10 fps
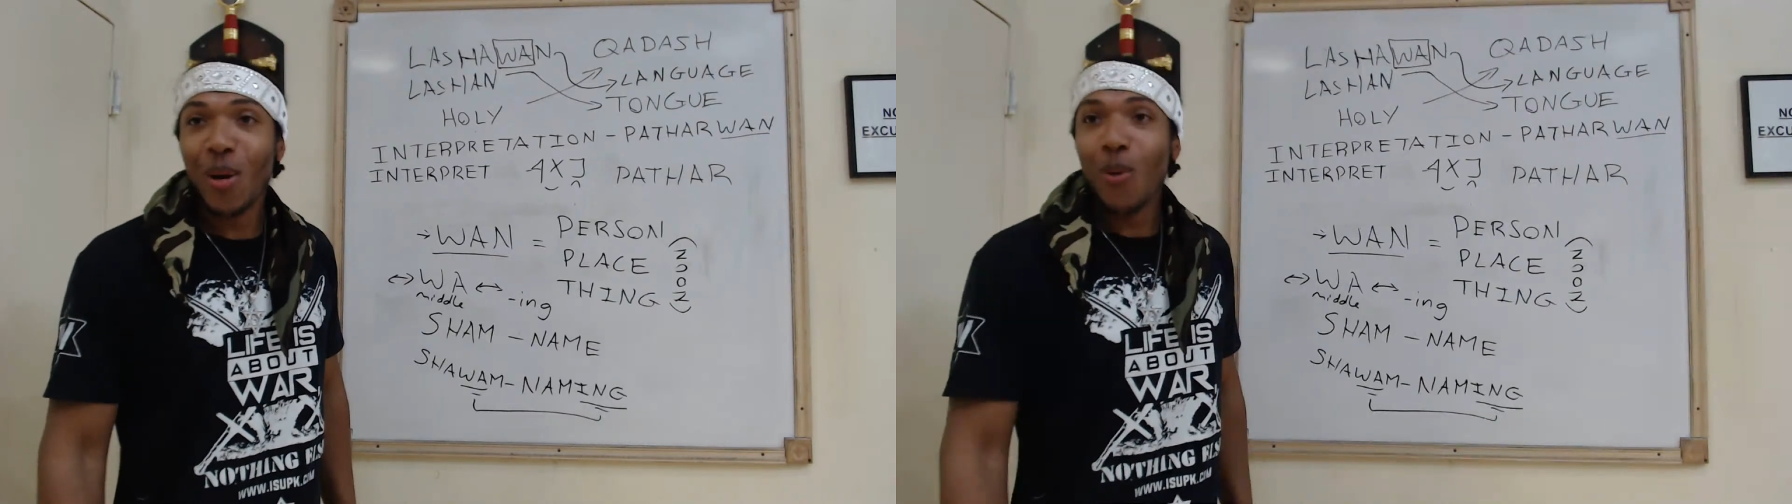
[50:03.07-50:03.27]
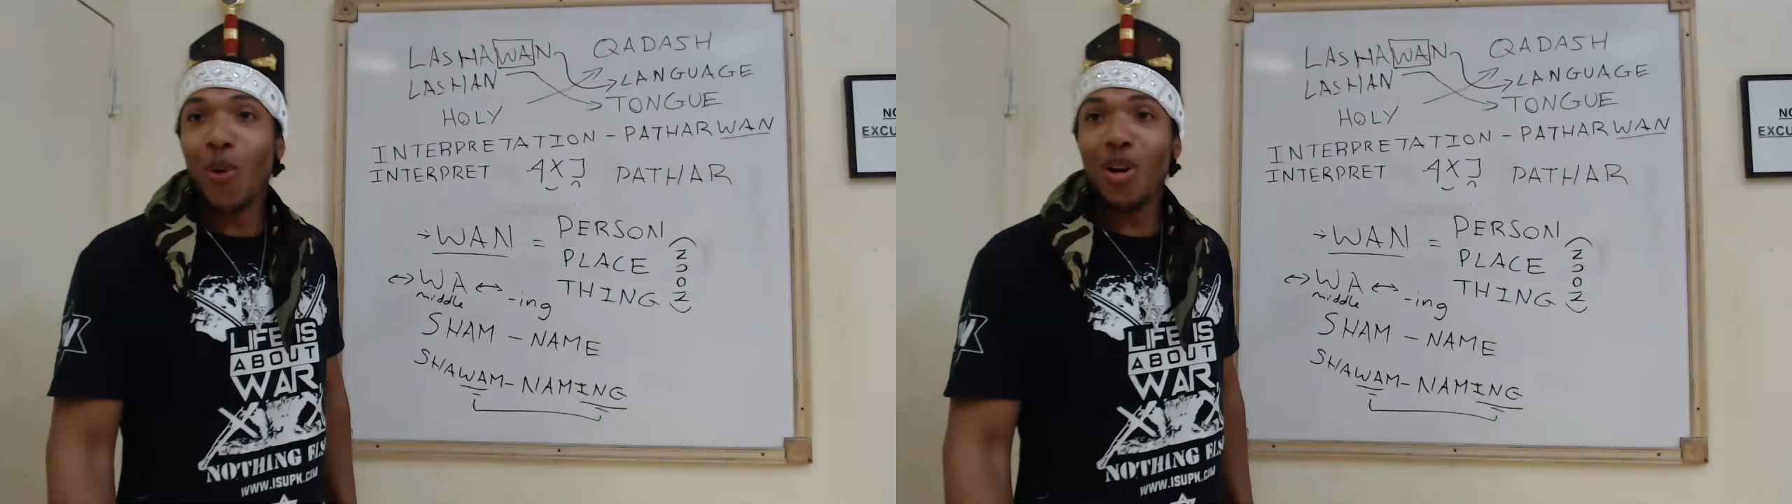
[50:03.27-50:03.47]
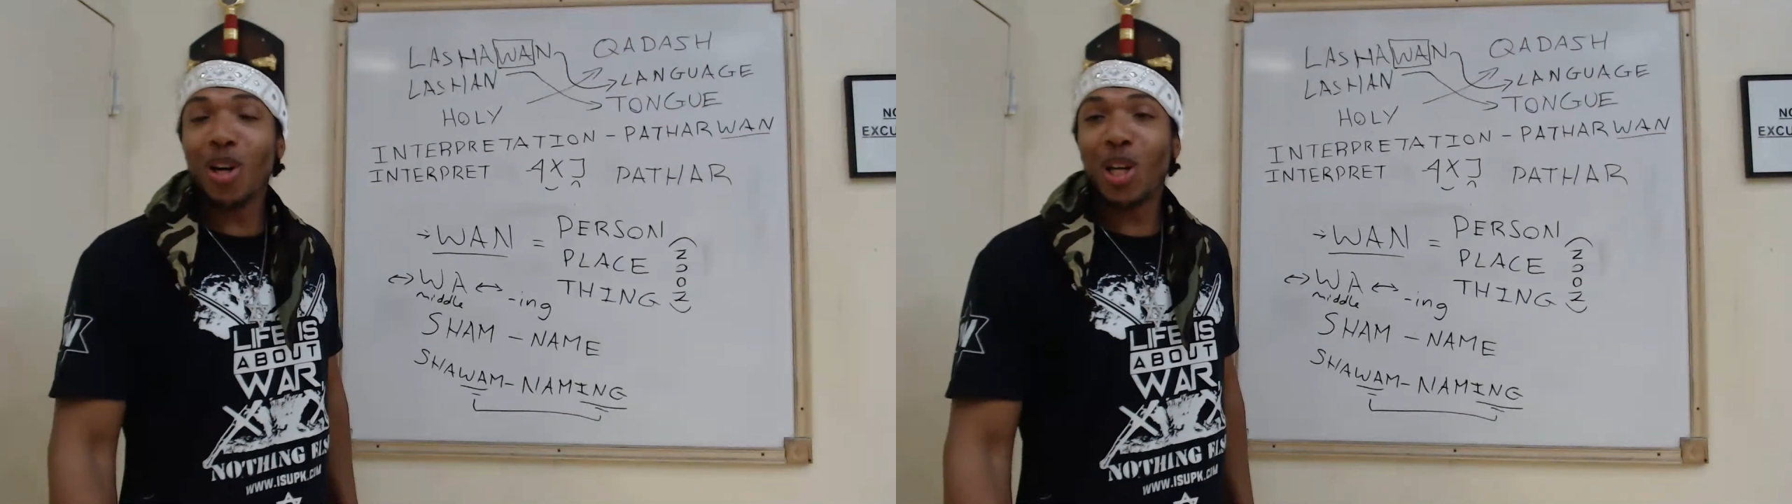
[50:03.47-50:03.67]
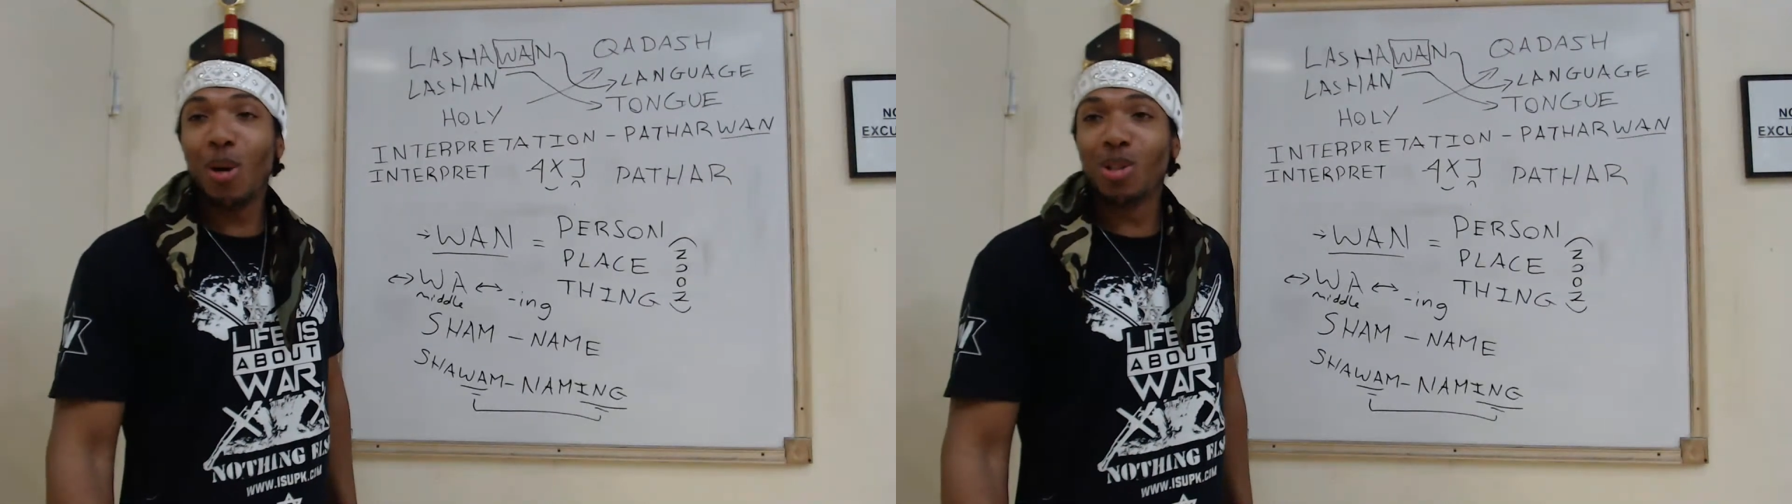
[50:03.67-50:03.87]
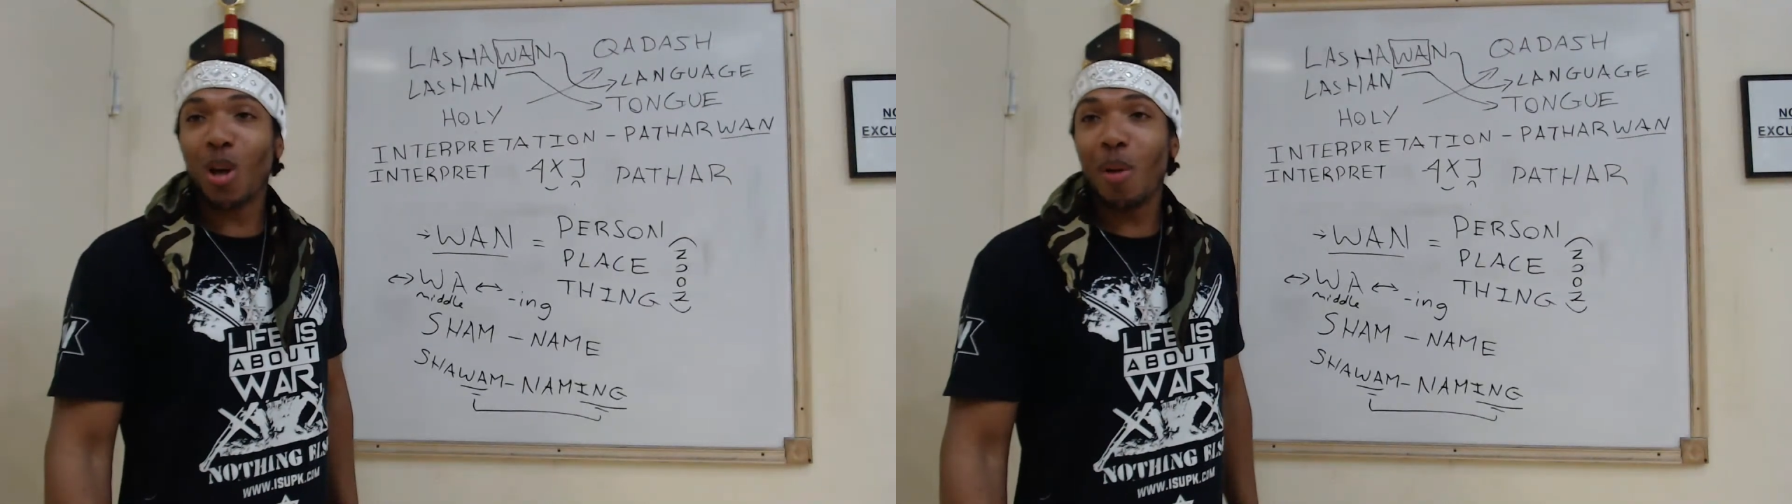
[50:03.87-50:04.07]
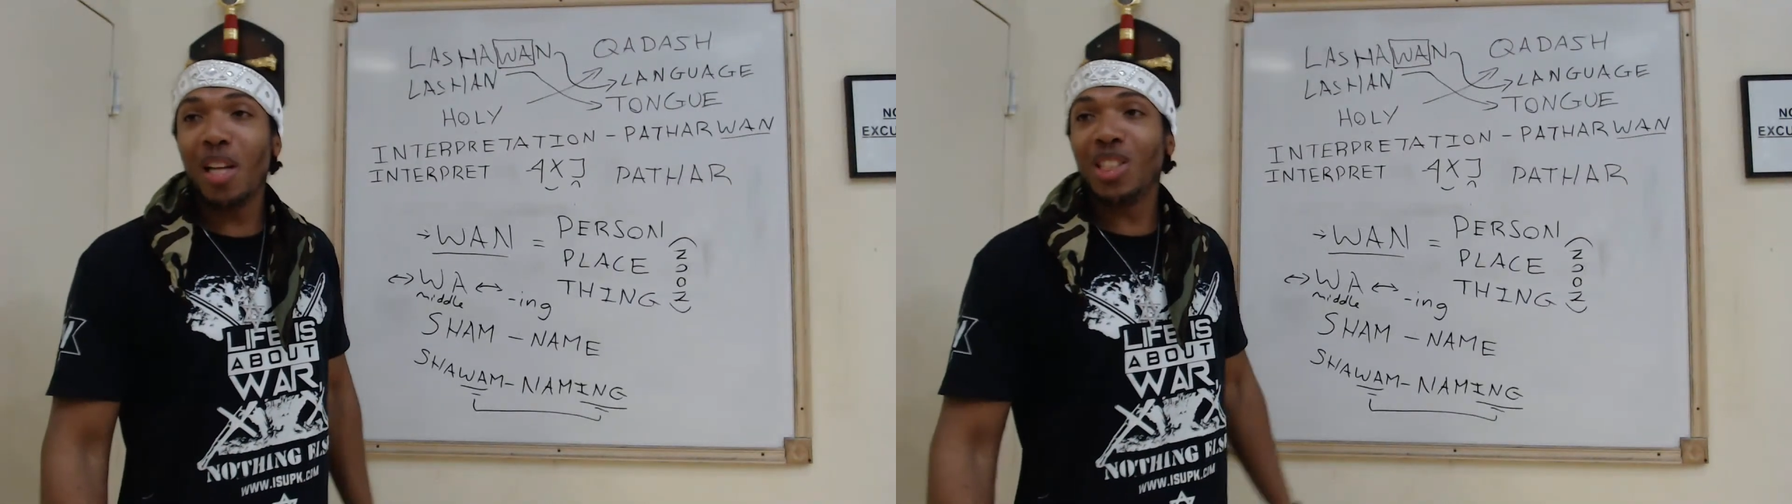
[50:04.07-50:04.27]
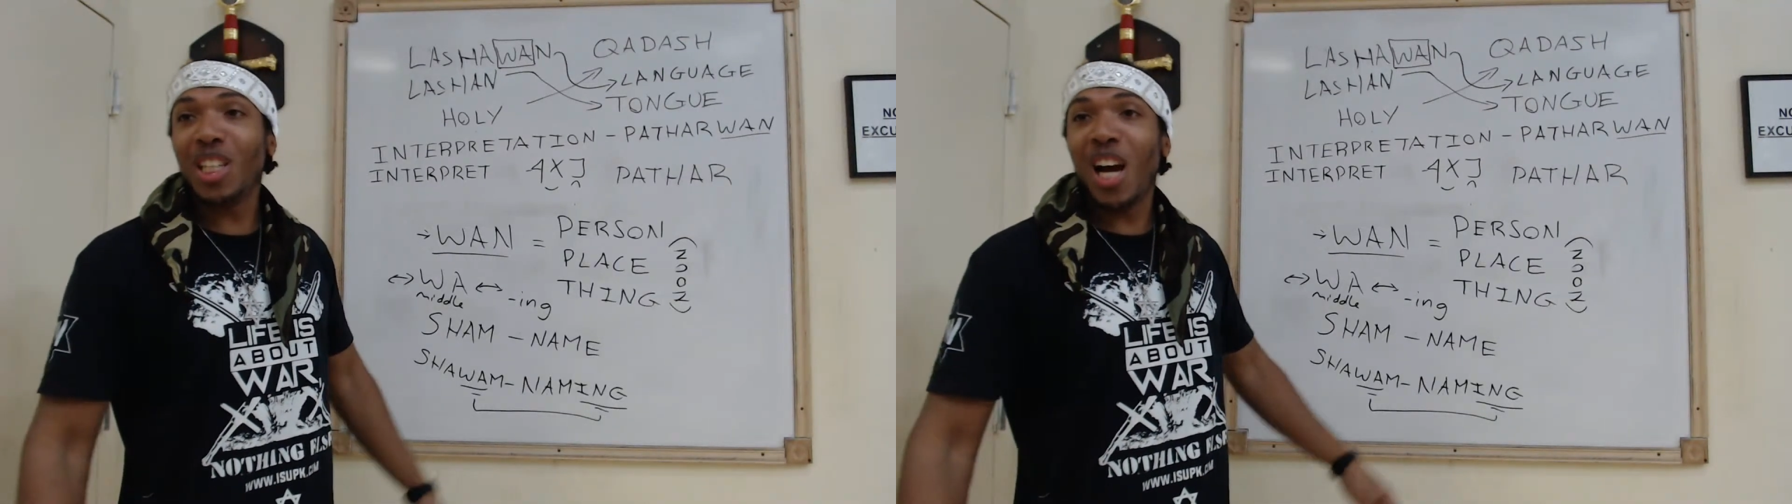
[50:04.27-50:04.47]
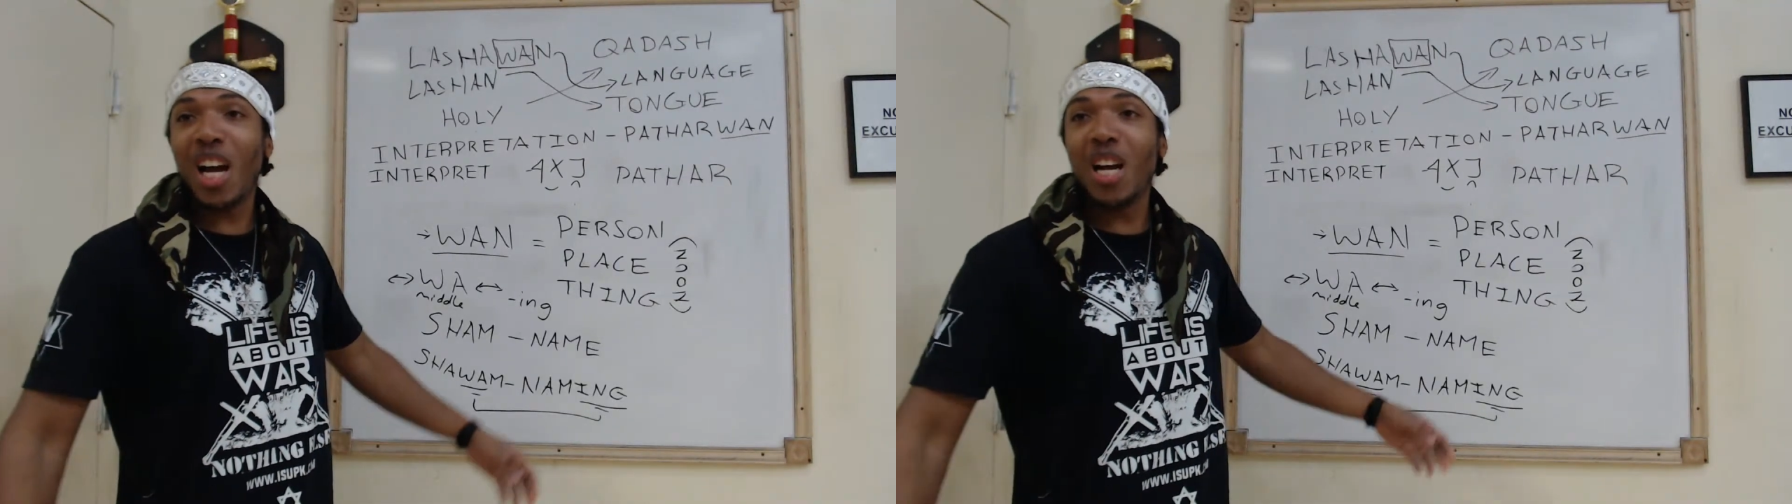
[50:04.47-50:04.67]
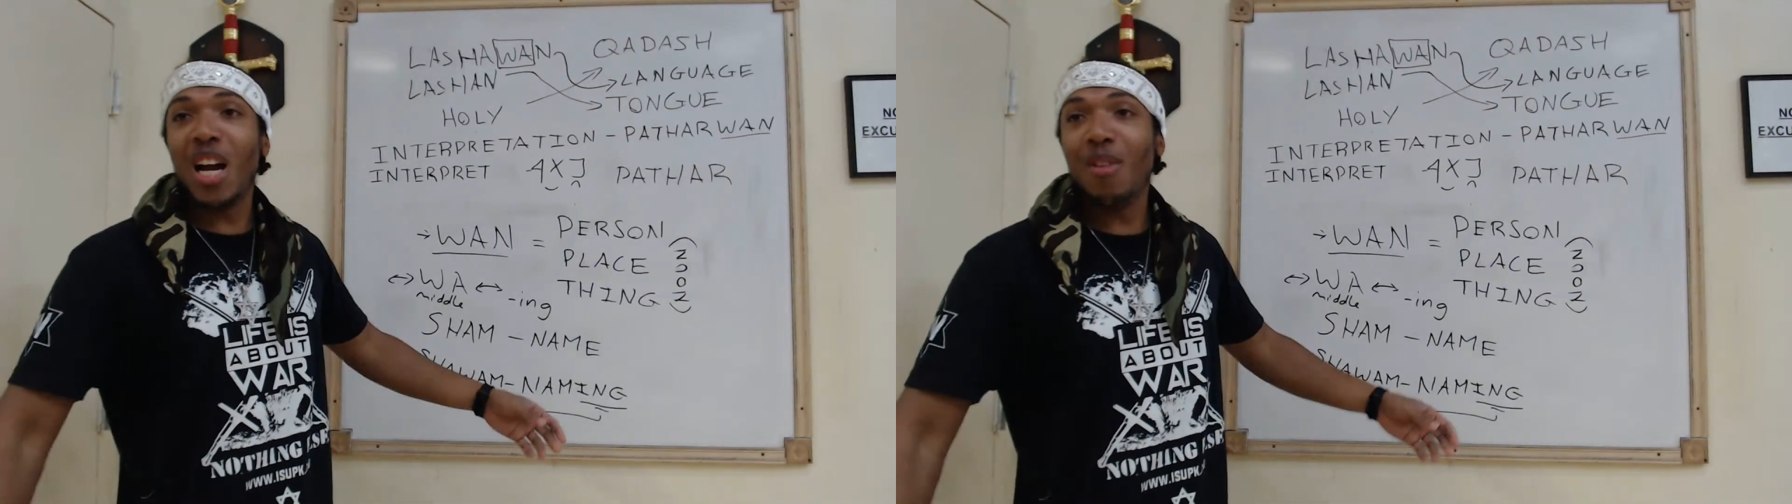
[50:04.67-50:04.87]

who want to accuse Commander YAHANNA and